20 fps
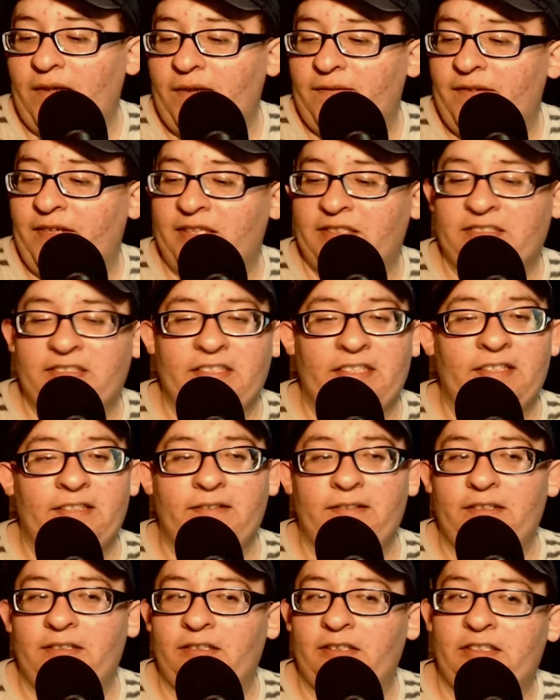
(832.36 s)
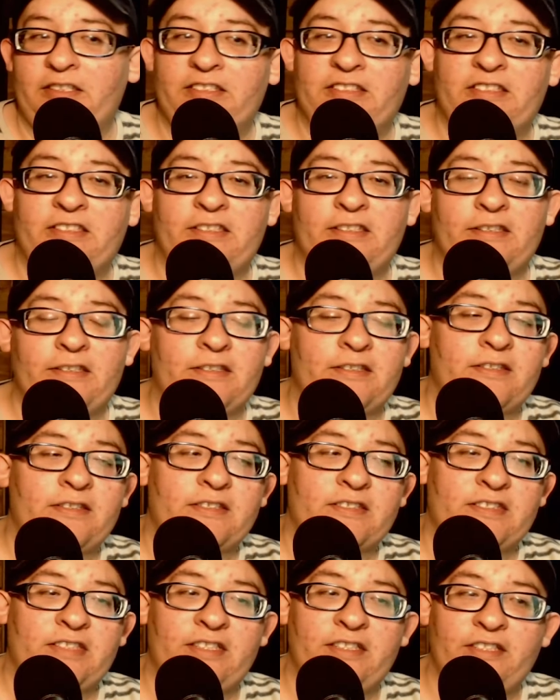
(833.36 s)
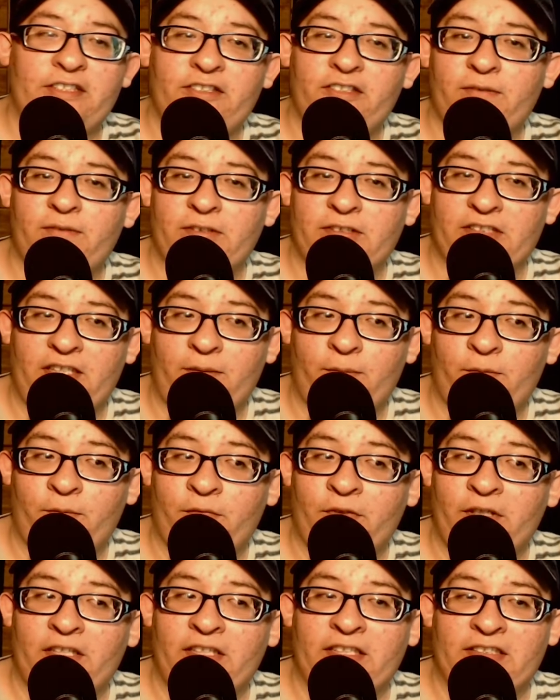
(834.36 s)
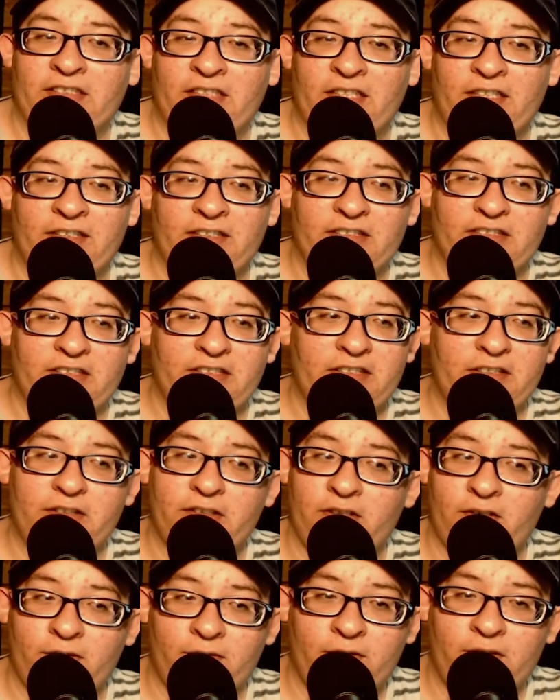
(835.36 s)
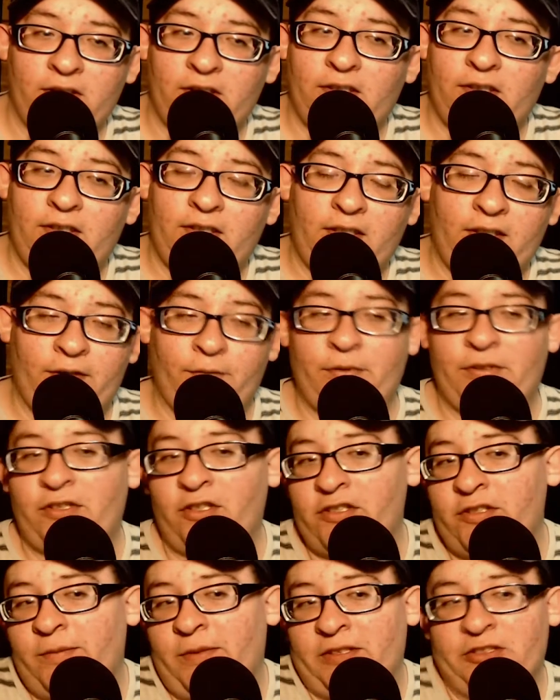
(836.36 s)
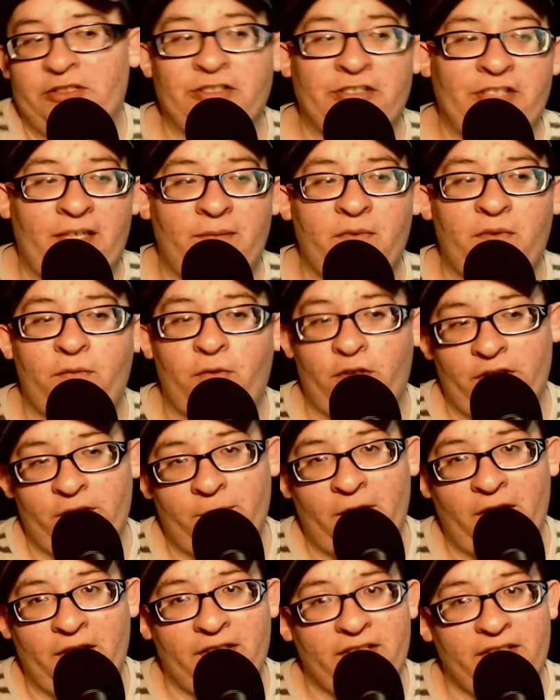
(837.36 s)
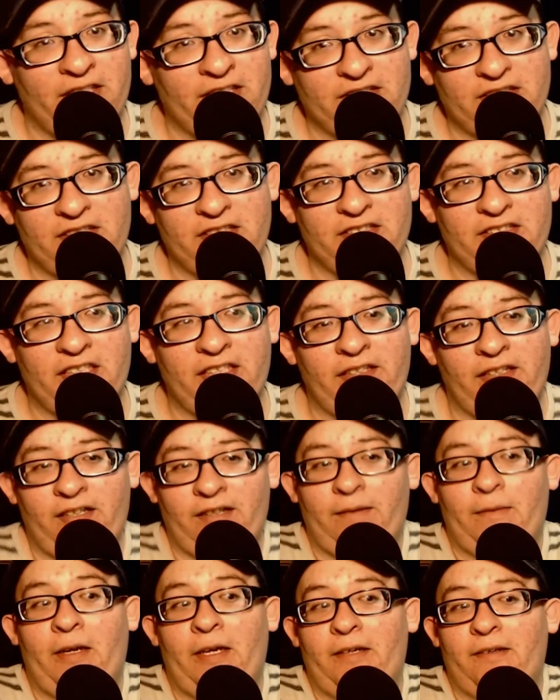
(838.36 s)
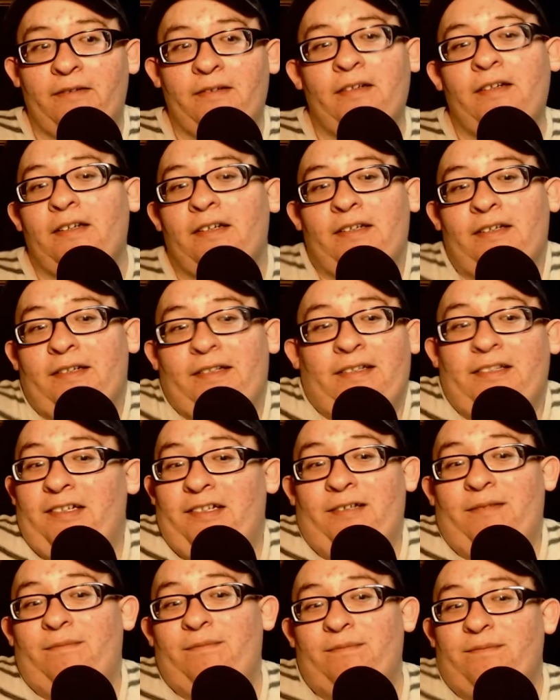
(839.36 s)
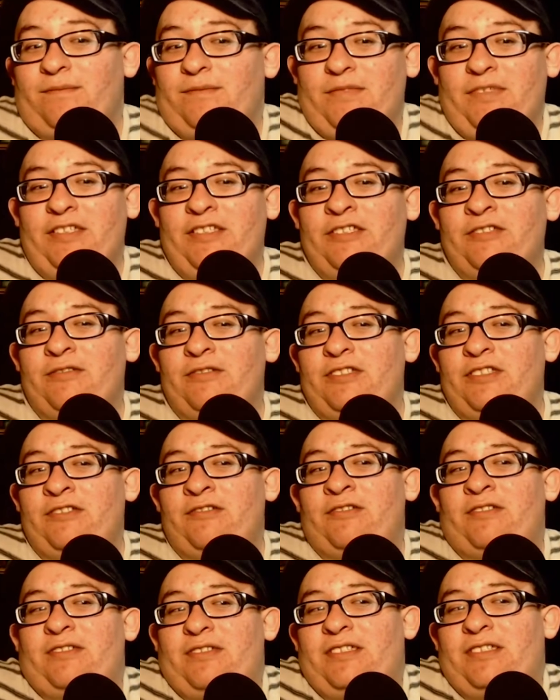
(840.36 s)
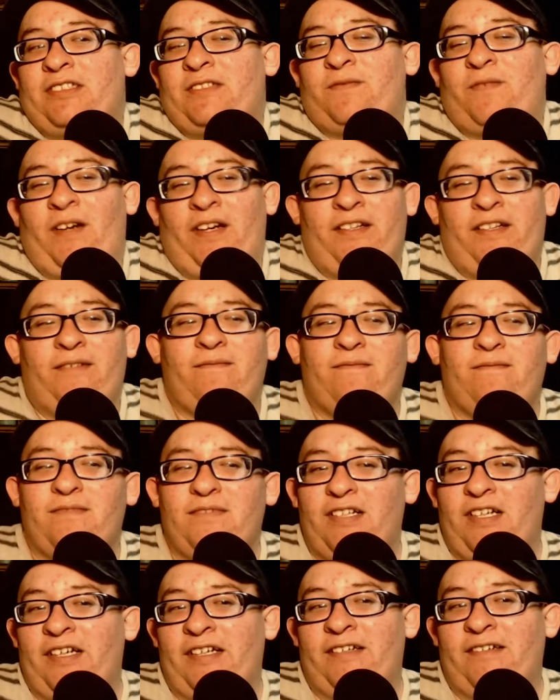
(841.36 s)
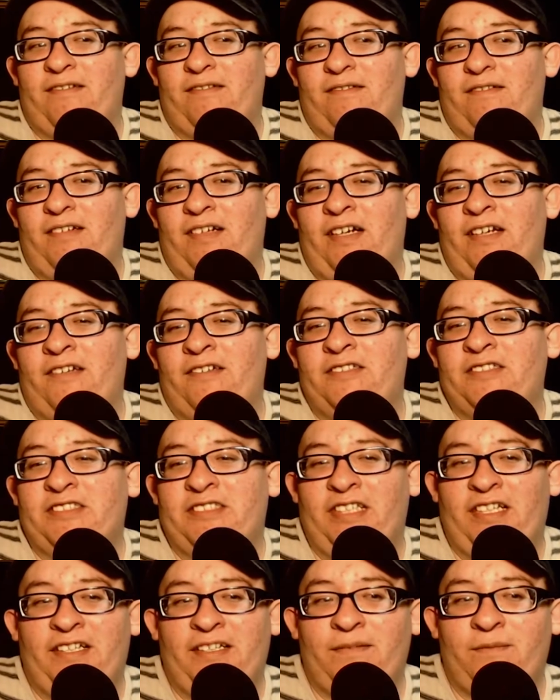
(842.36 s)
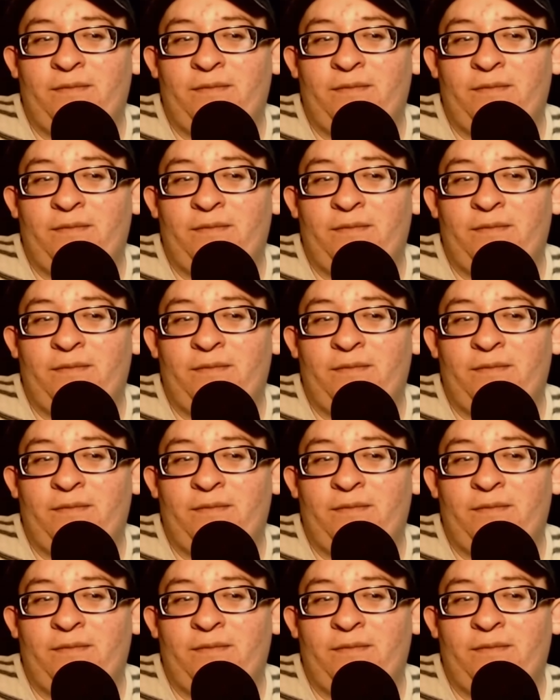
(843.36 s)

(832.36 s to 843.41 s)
next thing in the DC extended universe that I'm really excited to see. You know, uh, we talked about Shazam before on the podcast, and I say that I like, um, you you it's fine. Like I understand